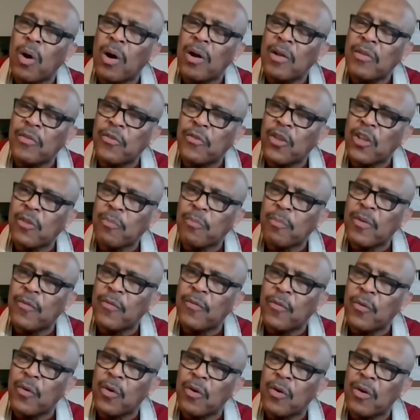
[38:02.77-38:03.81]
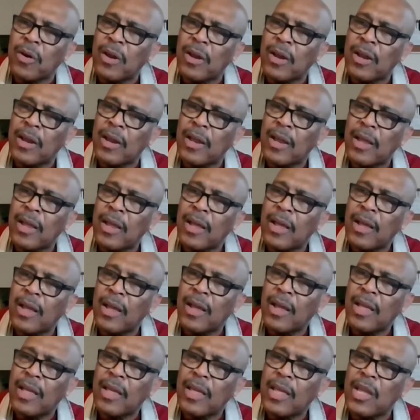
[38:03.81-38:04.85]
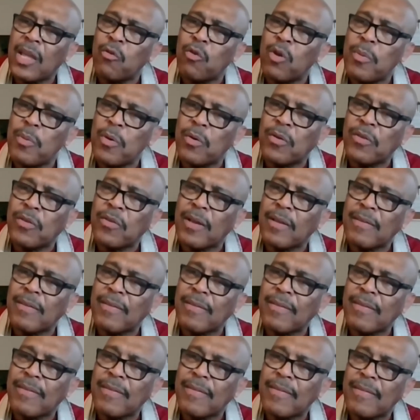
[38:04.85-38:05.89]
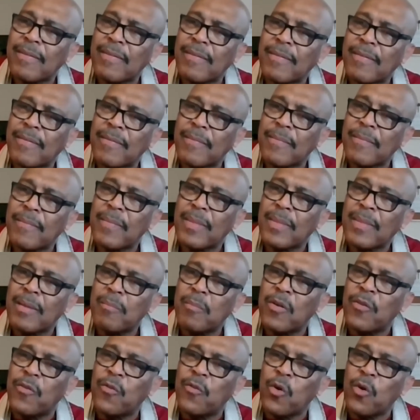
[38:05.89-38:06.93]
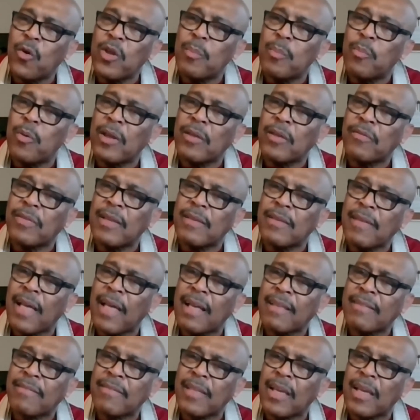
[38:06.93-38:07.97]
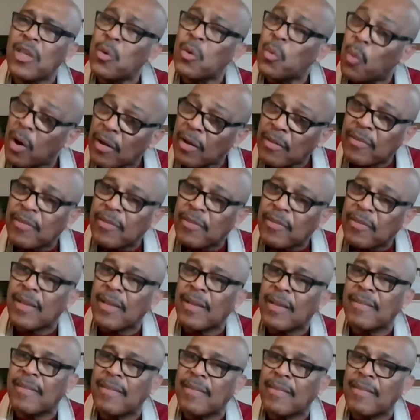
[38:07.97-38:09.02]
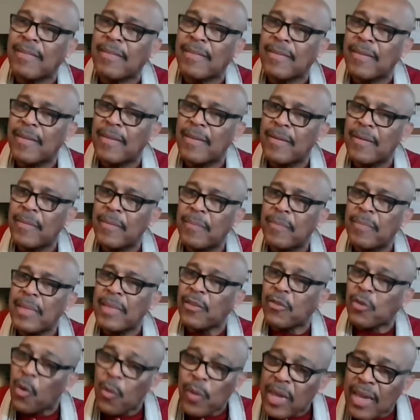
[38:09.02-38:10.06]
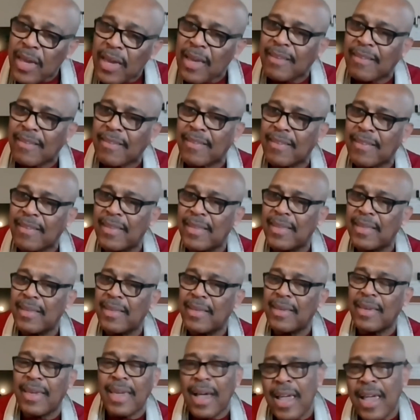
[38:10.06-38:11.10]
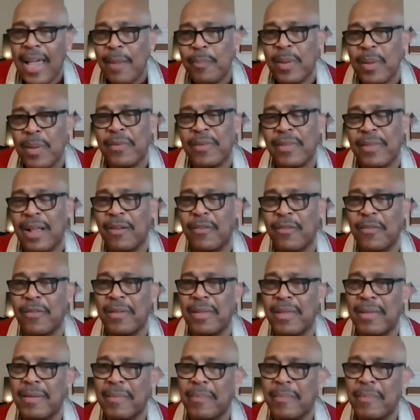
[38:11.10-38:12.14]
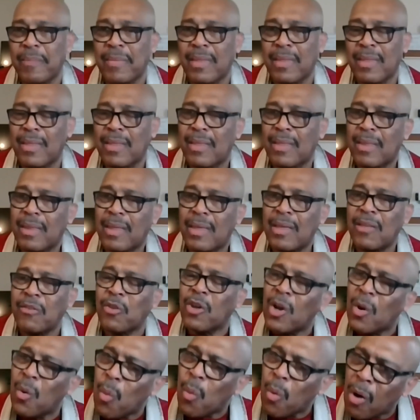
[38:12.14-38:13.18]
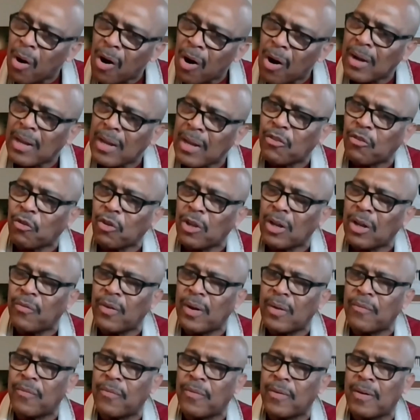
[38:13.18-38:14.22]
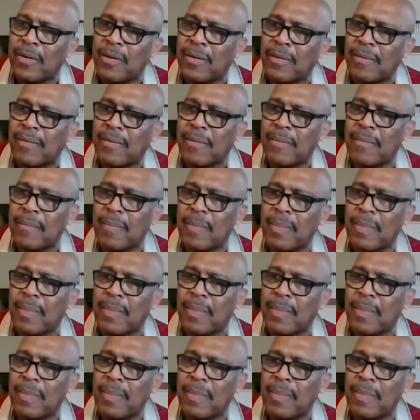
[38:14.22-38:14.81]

warns us before he rebukes us, before he brings disaster. He warns us. That's how he is. He can't help himself. He's going to warn his children first.